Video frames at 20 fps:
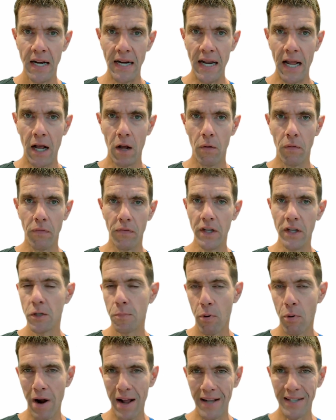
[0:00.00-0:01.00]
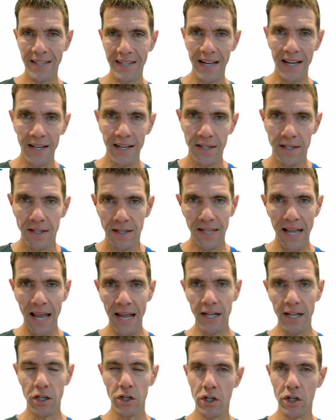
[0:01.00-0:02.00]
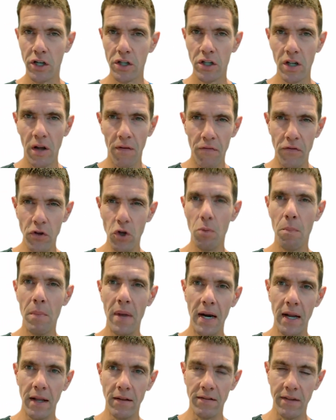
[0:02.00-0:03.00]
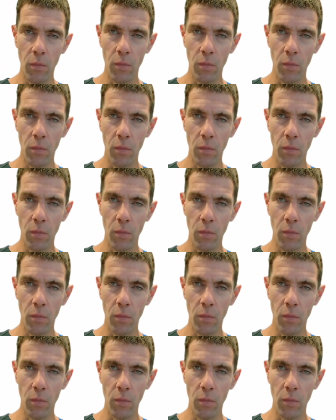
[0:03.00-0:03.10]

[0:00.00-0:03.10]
Now, this process takes just a few minutes.